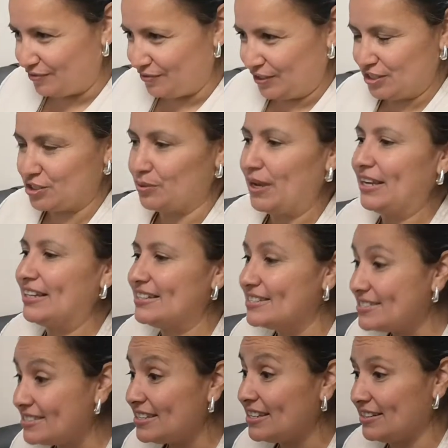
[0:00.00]
to your foot so I can
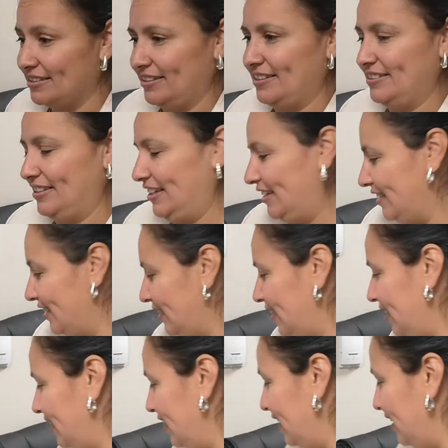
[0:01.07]
see clearly.
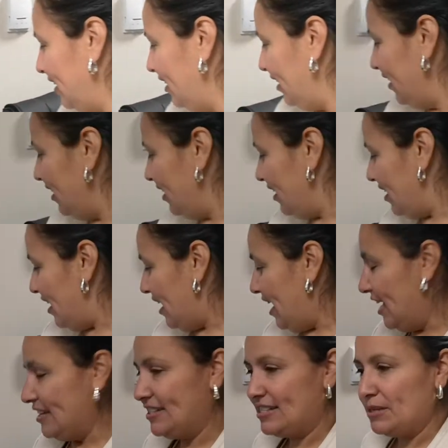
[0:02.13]

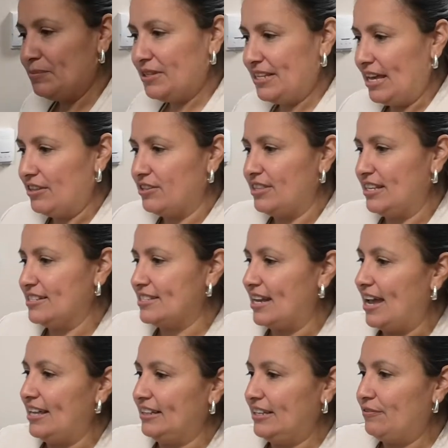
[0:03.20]
And some of the other things
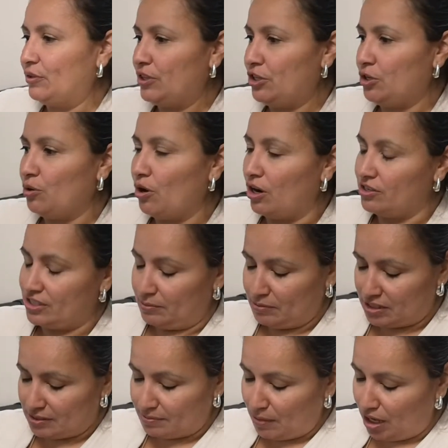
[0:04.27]
that I leave with you are some
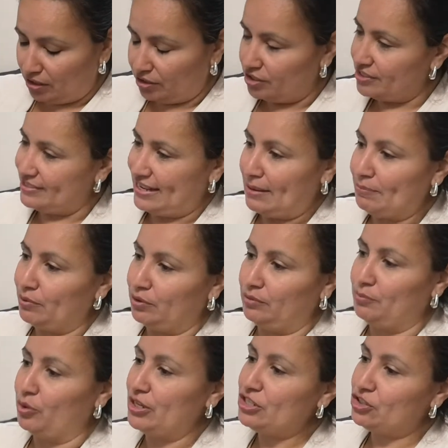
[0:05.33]
smaller sample
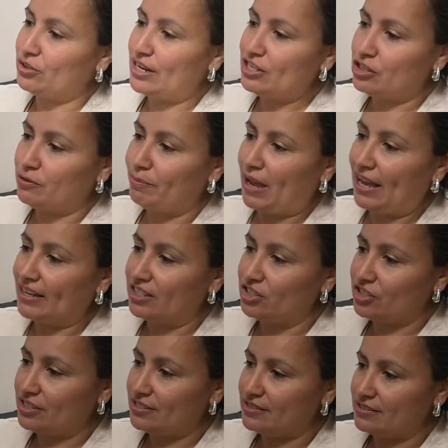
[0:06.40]
moisturizer
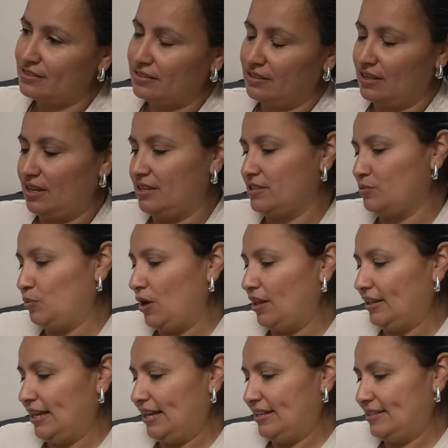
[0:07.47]
packages, as
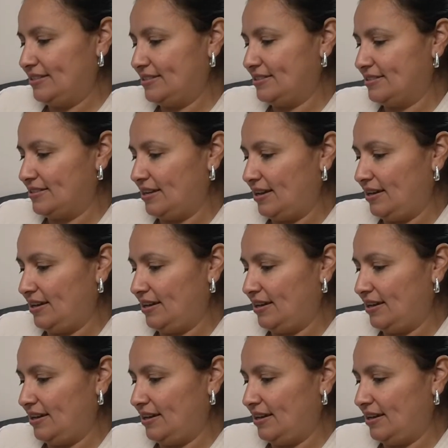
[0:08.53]
well as,